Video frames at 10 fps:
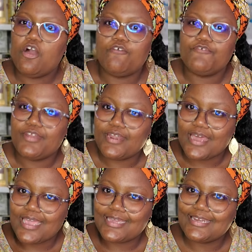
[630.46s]
of
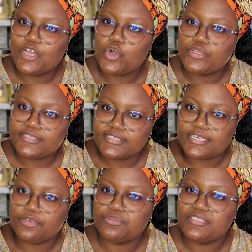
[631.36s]
9
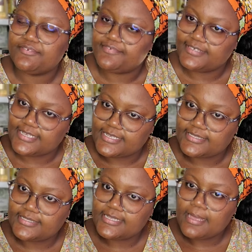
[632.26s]
consecutive
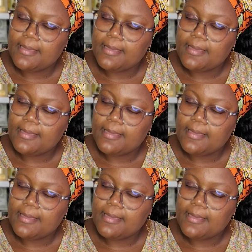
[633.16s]
days.